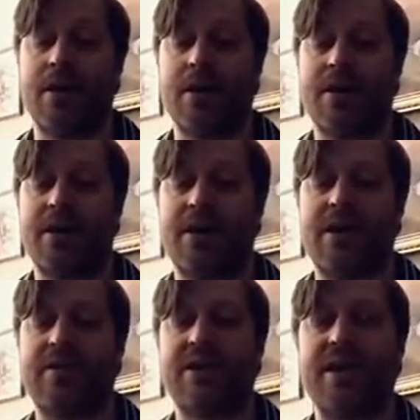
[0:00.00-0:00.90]
he
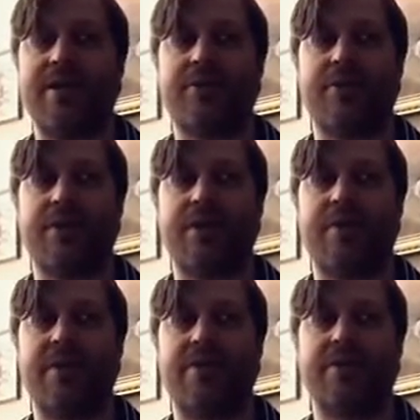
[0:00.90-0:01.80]
said to the
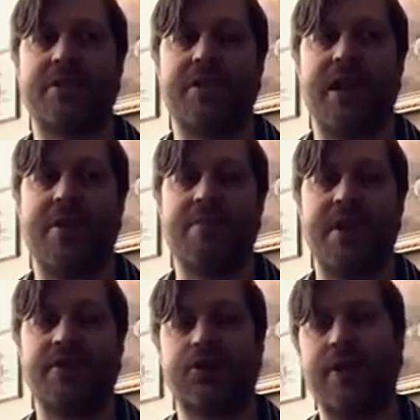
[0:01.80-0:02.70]
Confederacy, "I'm
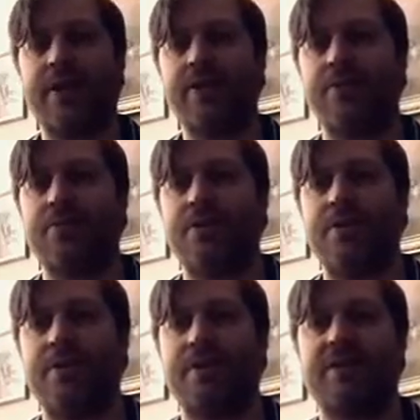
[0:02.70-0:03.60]
not trying to get
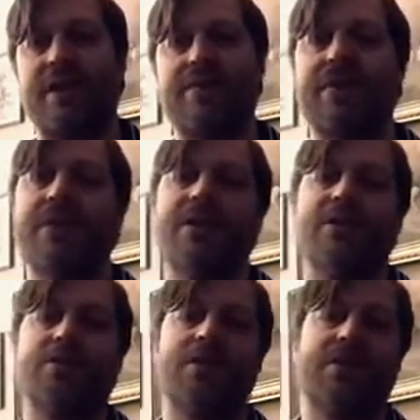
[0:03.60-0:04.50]
rid of slavery, I
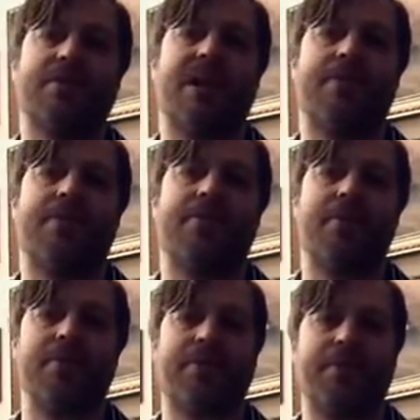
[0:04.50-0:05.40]
just want to stop it from
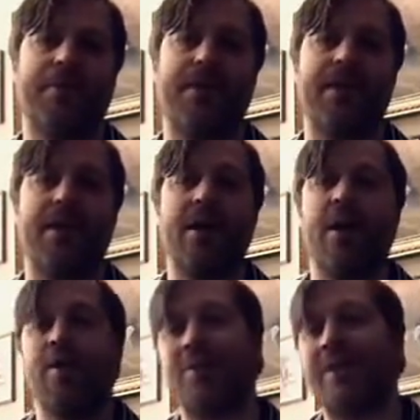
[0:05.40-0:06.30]
spreading."
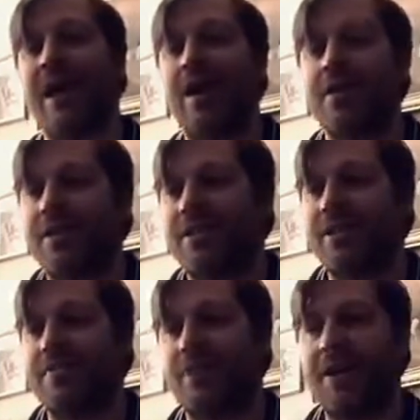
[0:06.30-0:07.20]
Well, now he
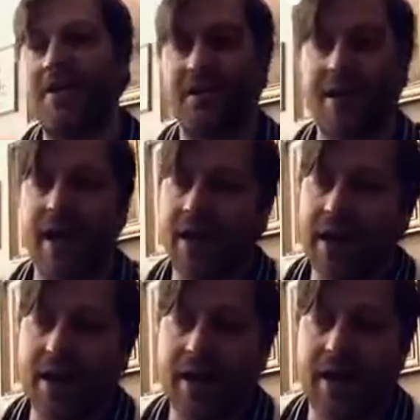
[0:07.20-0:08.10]
said, forget all that.
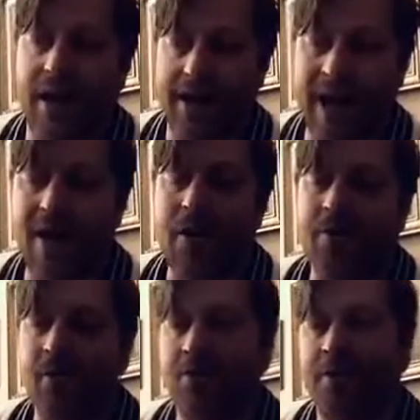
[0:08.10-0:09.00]
Now I'm
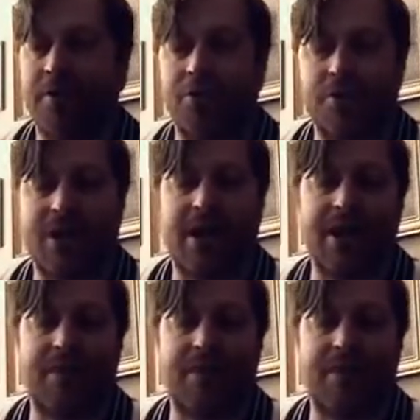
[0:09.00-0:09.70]
going to try